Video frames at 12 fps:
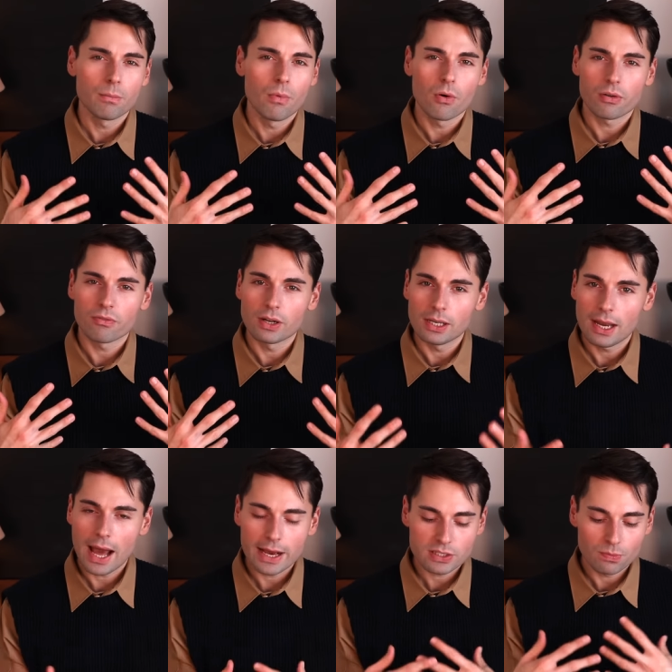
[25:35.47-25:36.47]
more
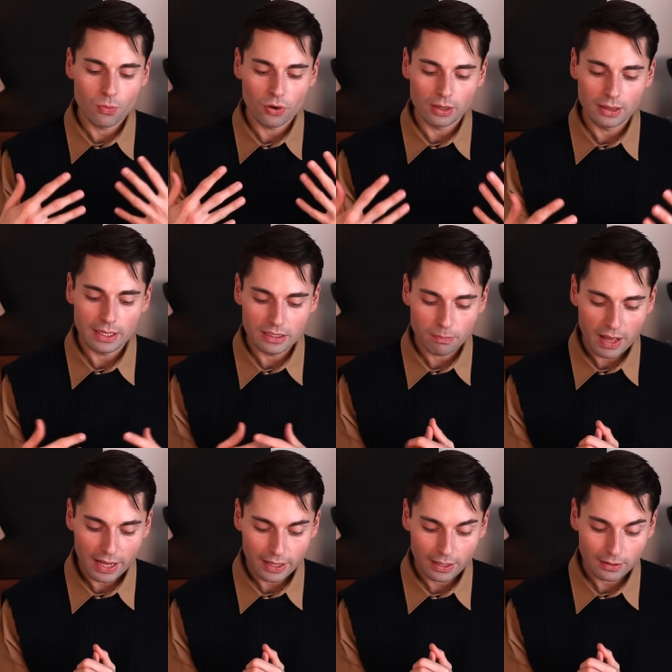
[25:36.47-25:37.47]
relaxed, more laid
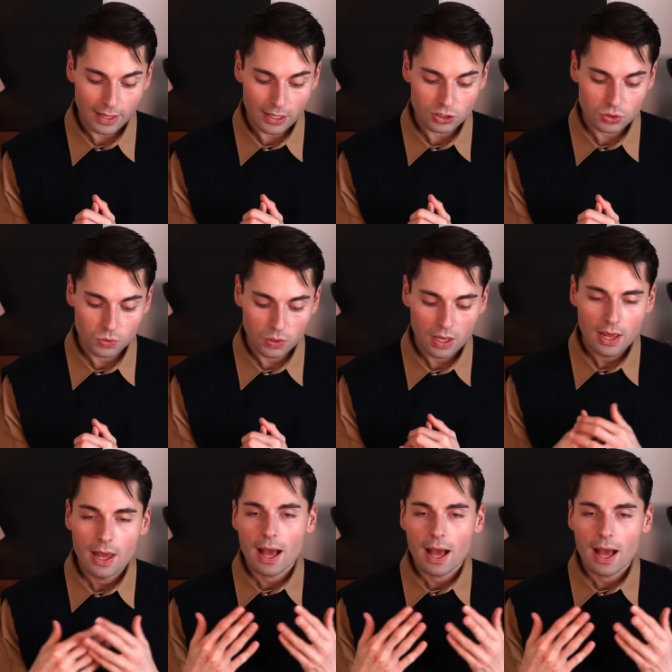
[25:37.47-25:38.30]
back and casual,